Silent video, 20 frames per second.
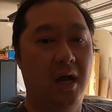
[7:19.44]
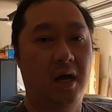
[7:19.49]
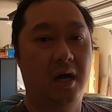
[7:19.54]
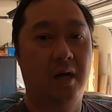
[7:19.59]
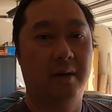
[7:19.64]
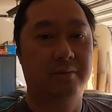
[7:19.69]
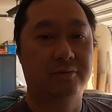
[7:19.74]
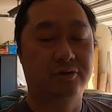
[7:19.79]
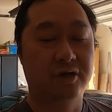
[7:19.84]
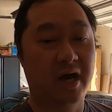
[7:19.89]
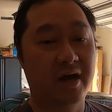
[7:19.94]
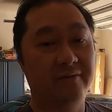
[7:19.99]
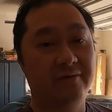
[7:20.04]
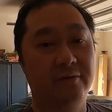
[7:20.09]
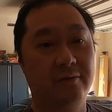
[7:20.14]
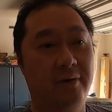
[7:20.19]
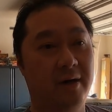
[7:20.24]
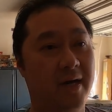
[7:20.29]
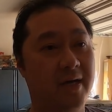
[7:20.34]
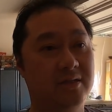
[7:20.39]

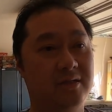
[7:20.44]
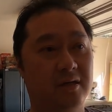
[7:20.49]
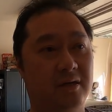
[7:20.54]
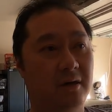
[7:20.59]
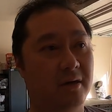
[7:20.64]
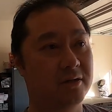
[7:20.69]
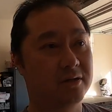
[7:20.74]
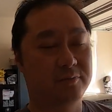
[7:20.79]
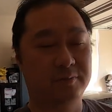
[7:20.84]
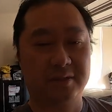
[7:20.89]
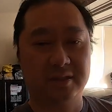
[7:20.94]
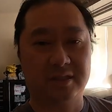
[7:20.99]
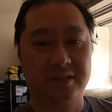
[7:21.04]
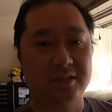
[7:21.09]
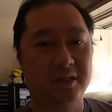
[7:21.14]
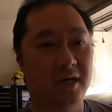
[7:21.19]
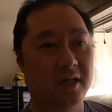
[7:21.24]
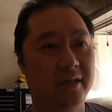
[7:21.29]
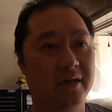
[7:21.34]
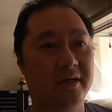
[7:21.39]
Driving wise, the car's been
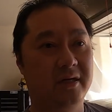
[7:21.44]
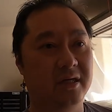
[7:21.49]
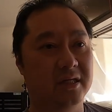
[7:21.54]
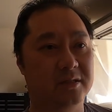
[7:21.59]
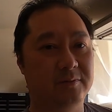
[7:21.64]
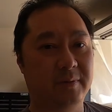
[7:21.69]
solid.